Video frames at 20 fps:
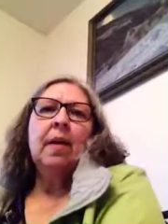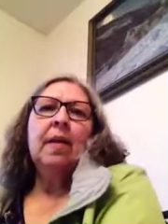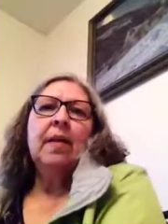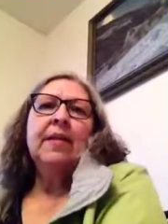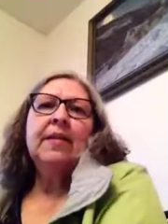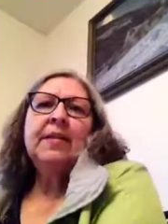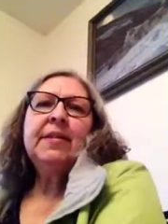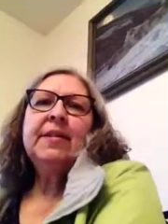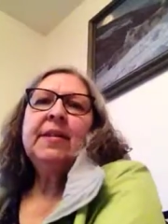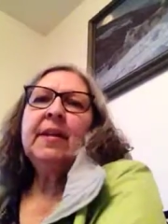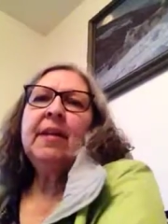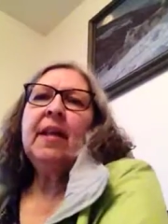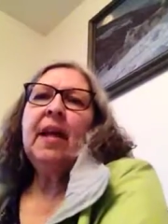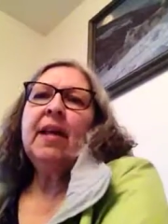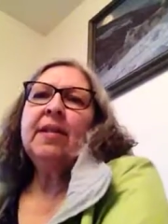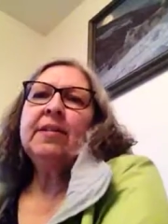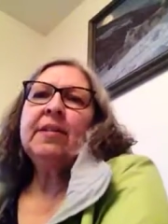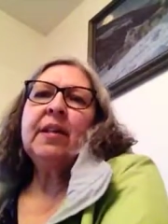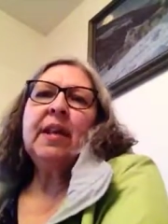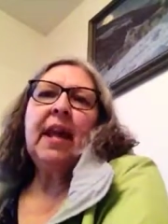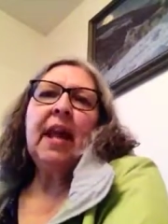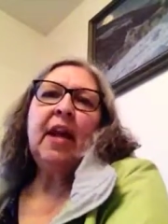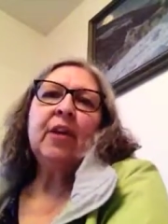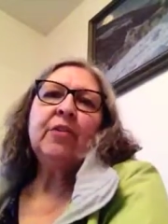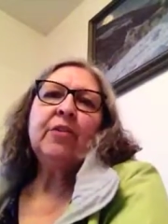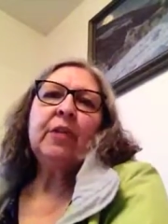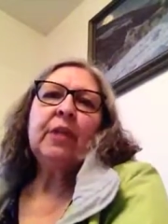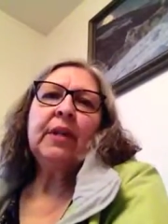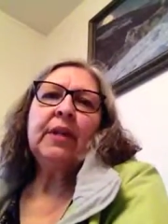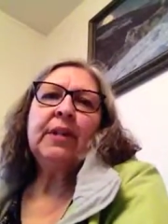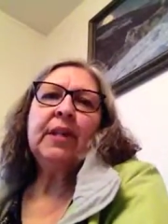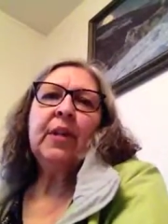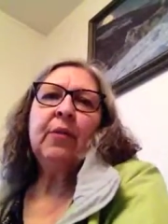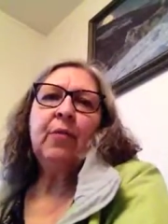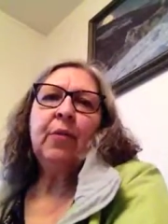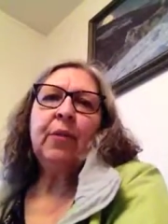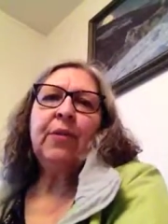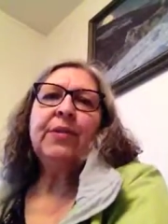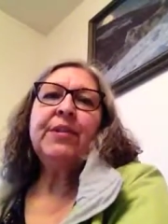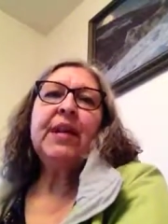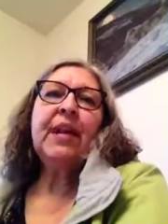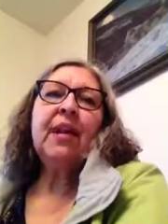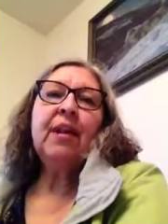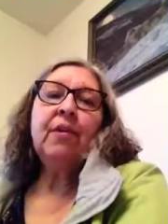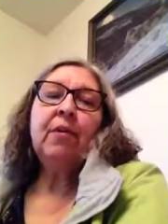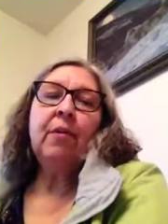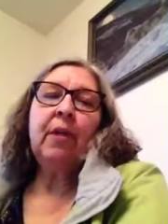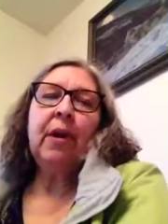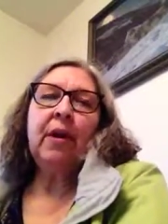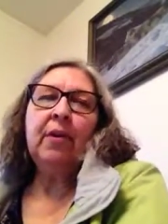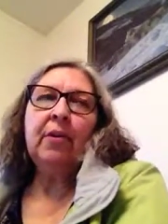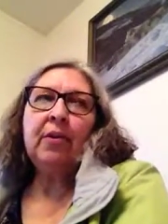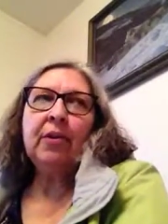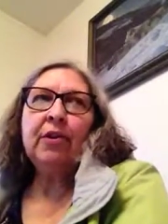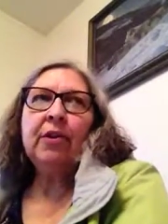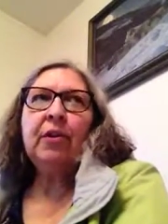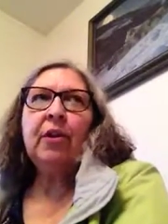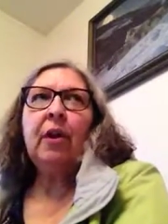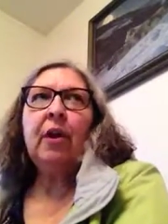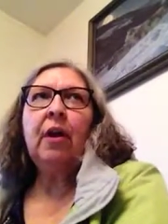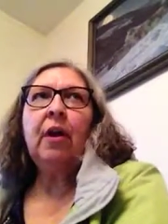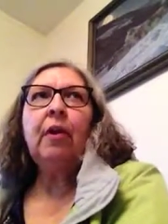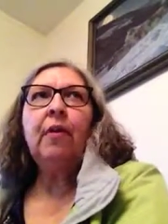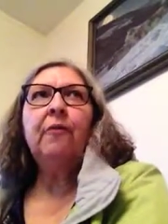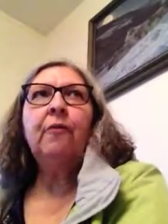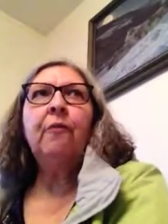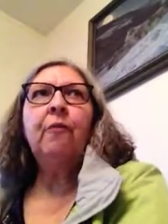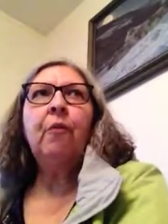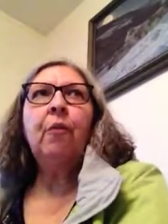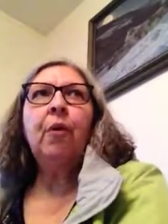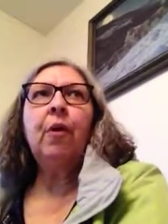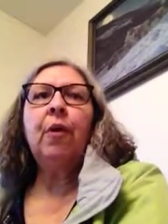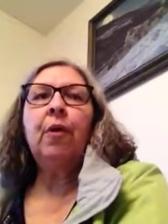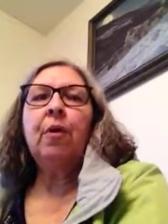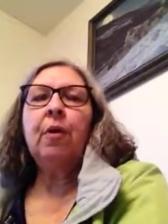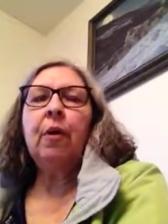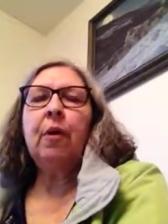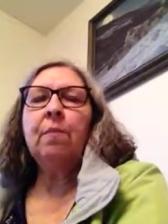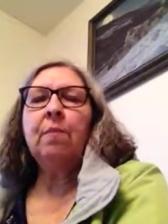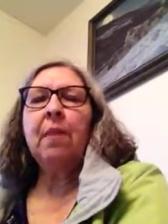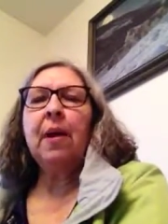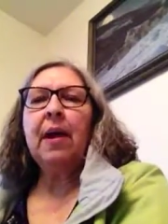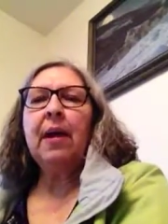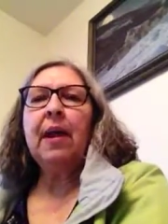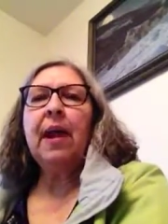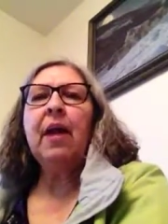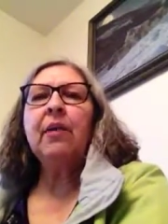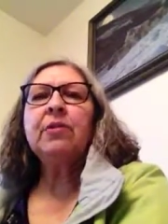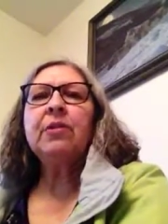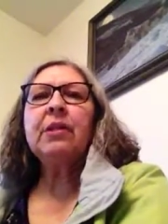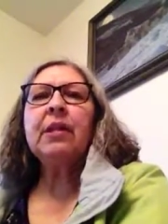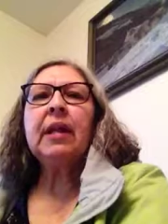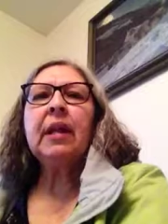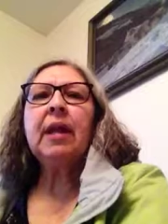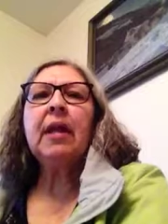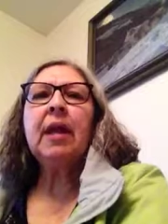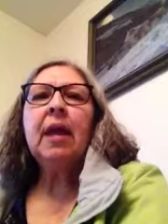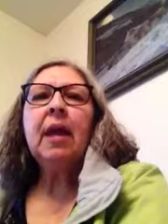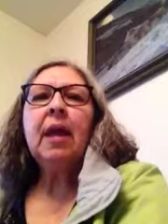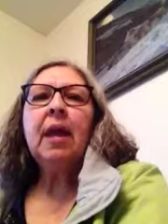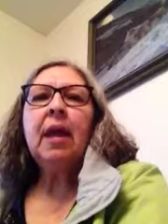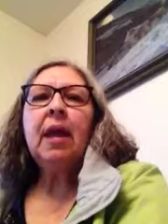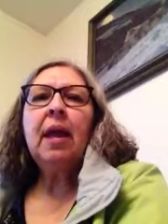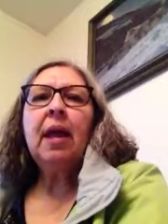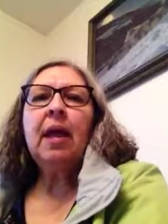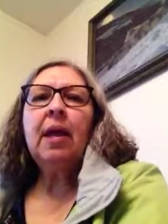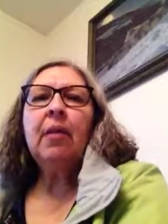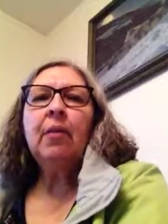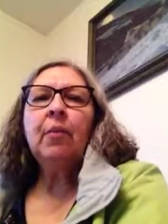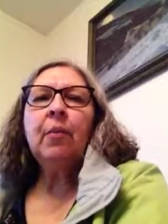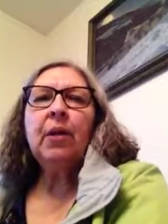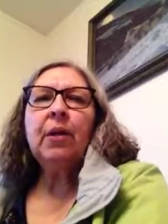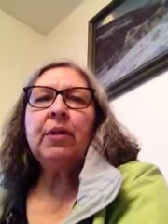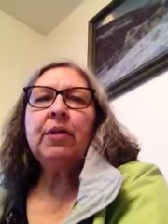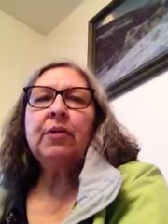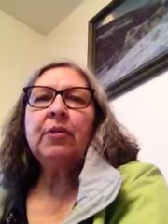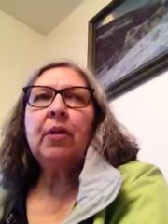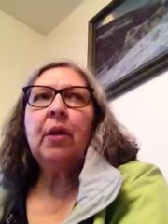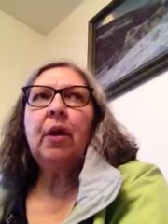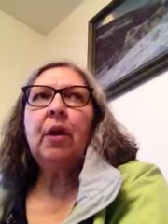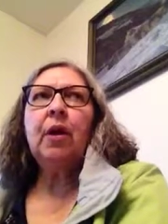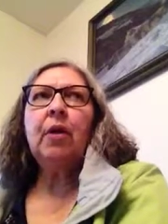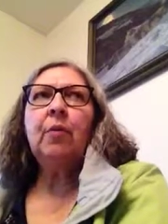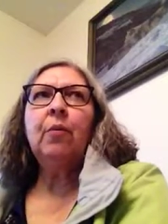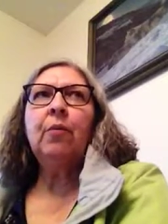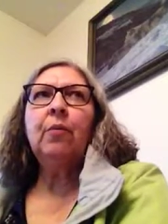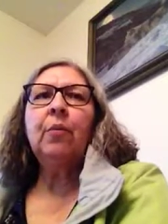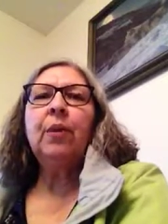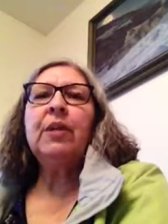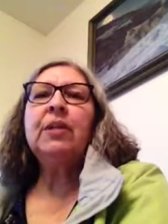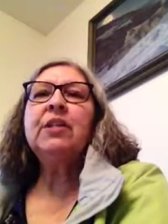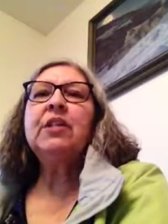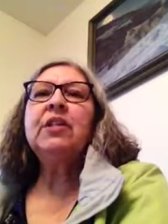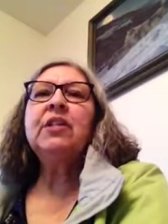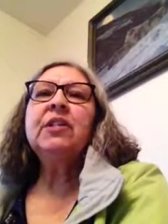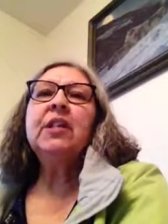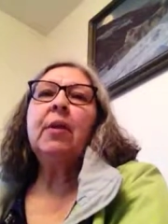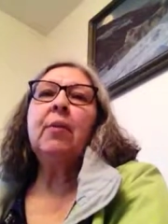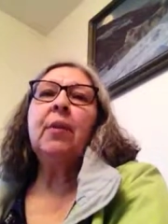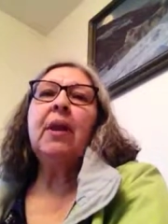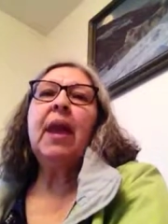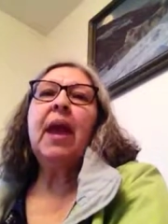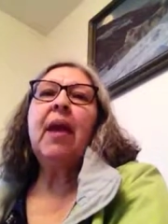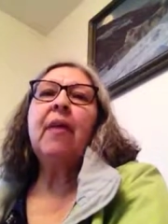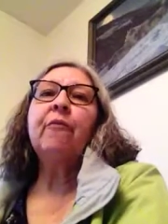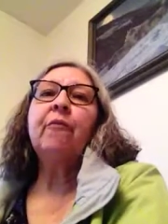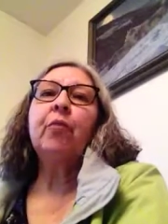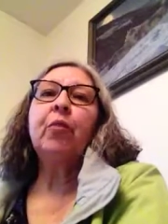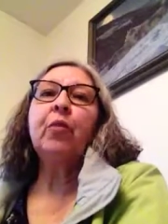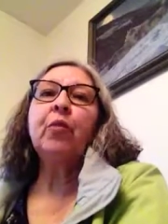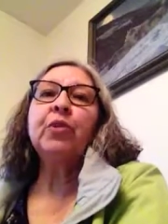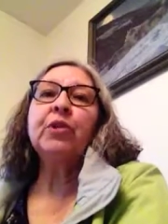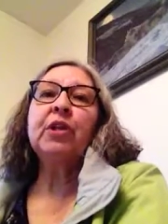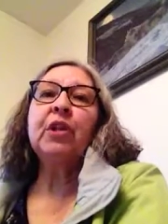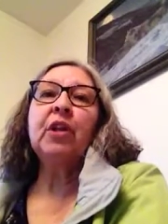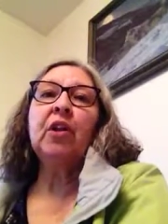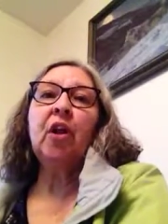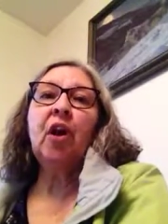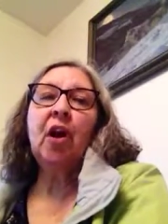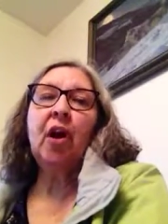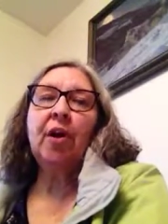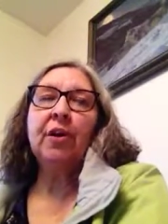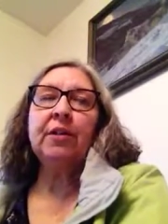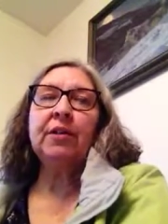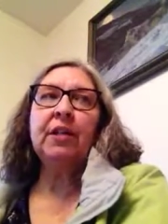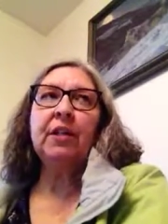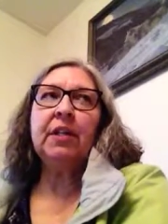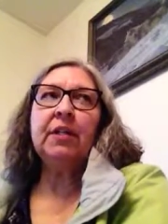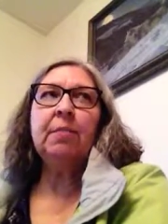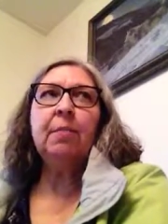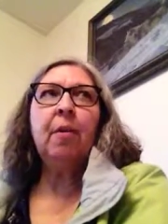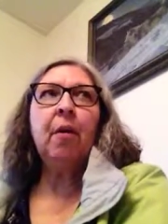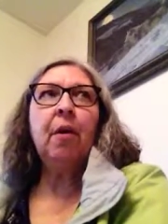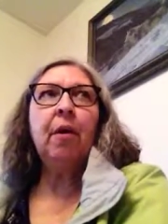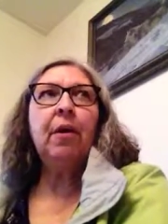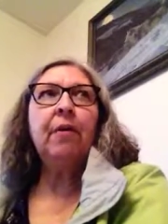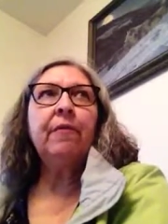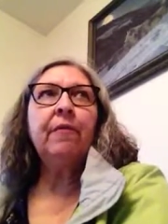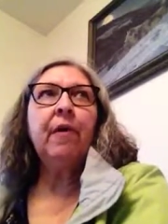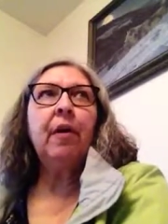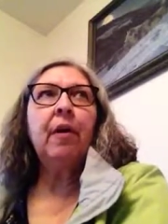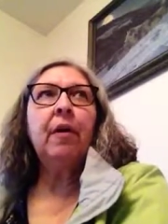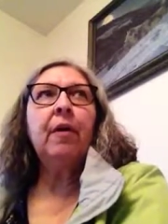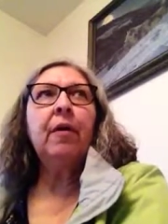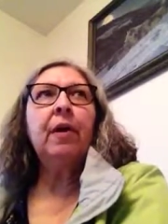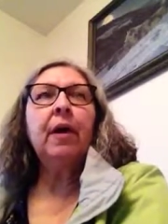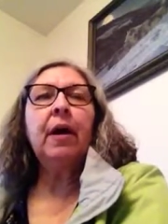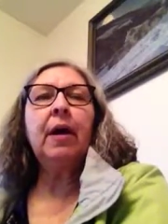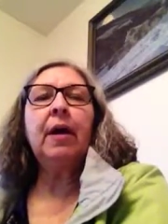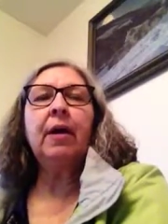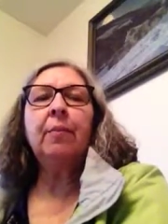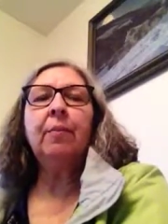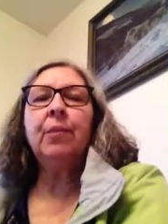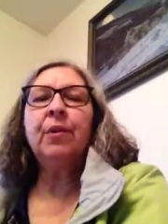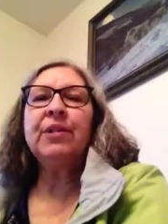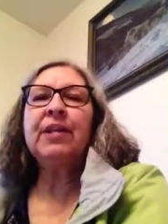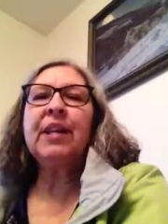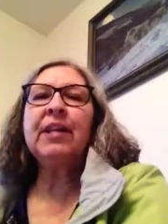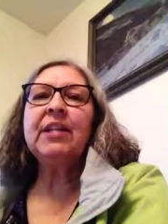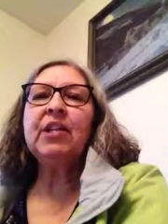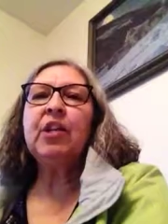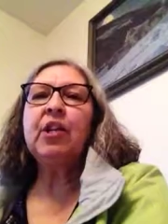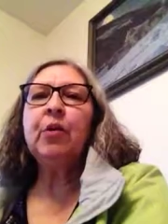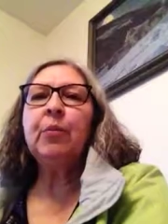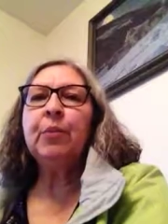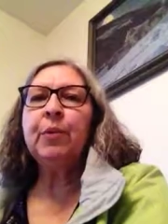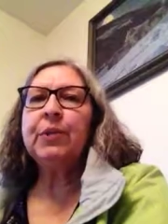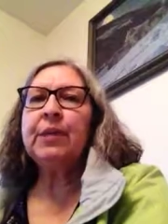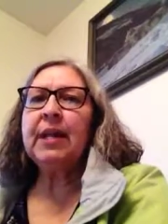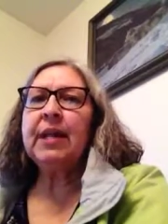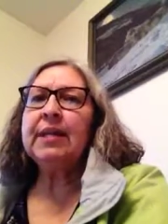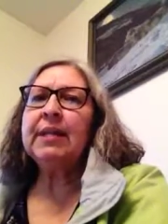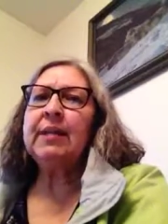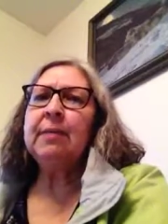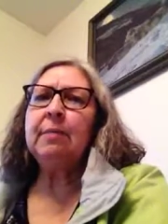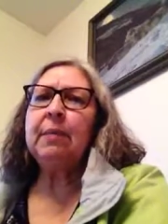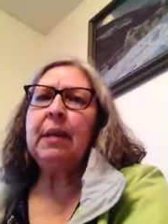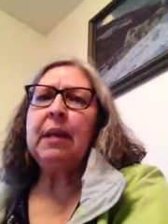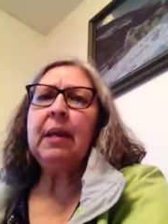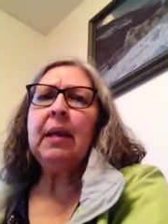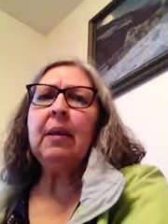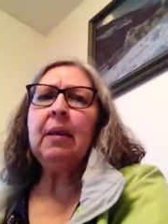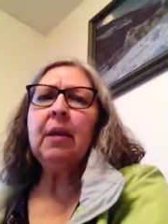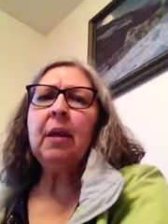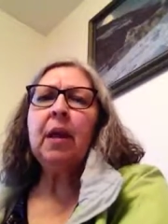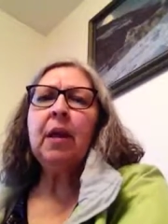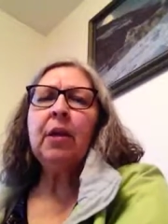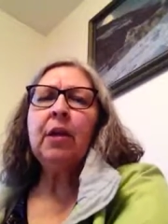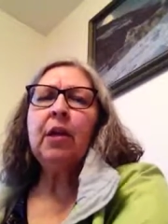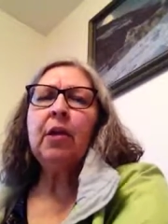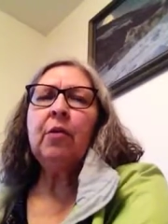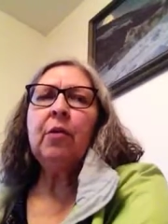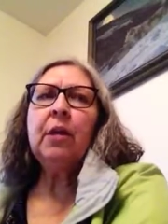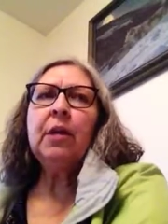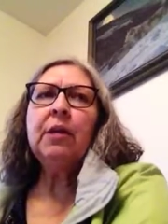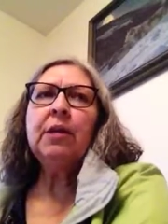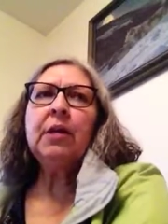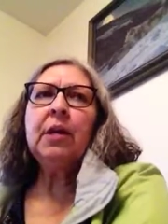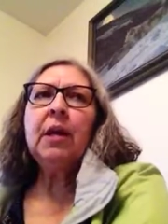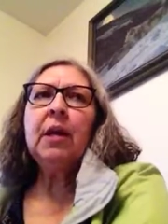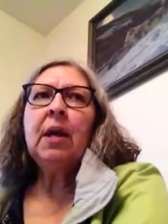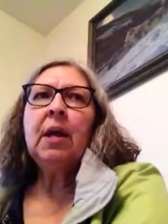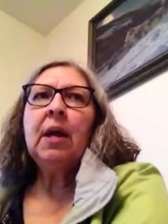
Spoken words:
This is a class that I actually did with second graders for my counseling, and it was reasons that we have rules and laws. It's part of our Protecting You, Protecting Me unit.